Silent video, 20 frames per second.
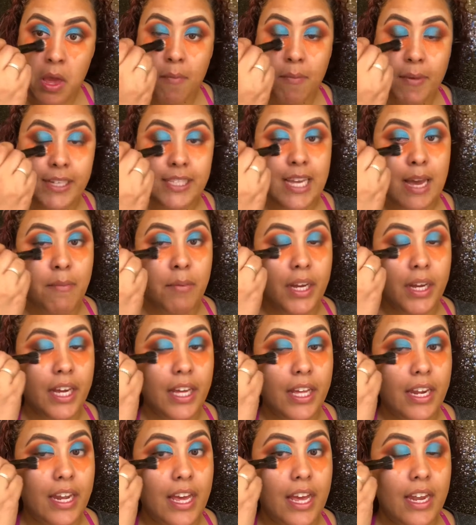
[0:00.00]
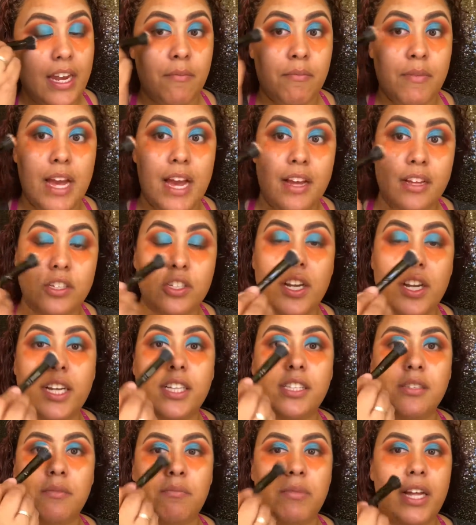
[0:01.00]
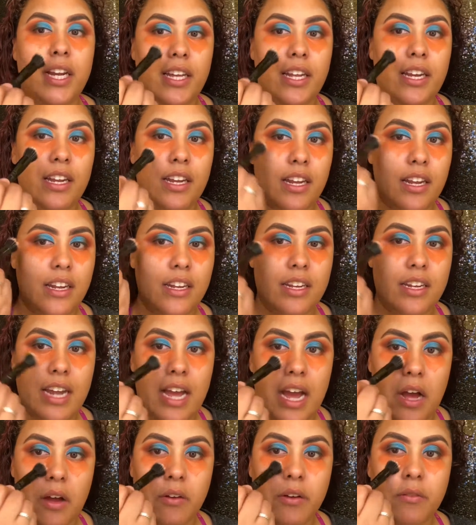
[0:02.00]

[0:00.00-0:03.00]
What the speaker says: By tapping it in, I'm not trying to blend it down.